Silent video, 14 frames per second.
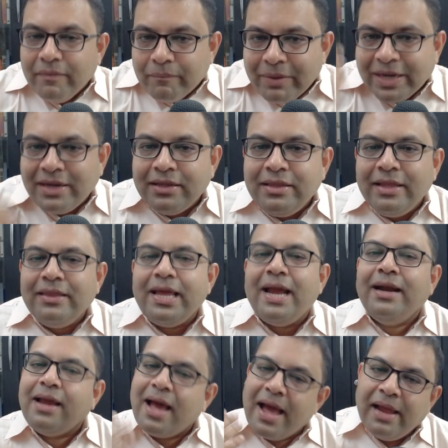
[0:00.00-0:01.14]
Better than
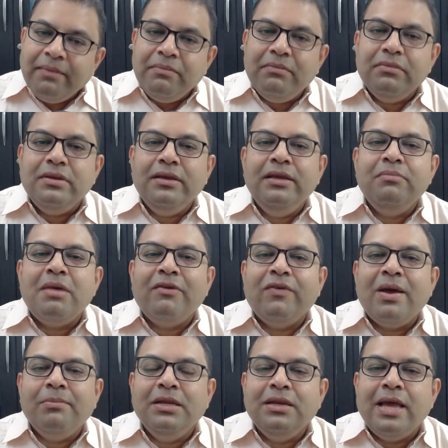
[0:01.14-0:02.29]
that, I am in my
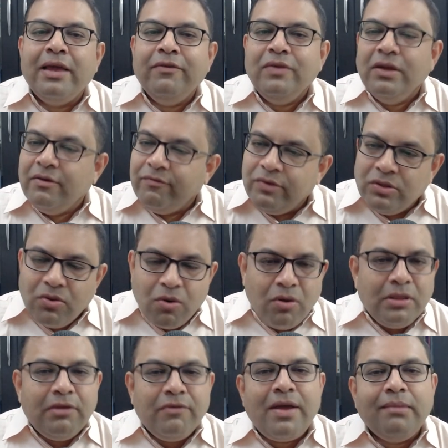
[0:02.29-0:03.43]
family life with
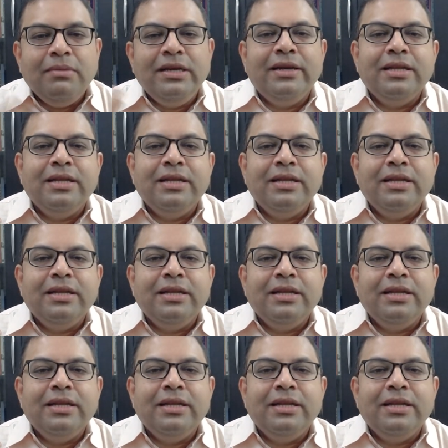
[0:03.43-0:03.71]
all the family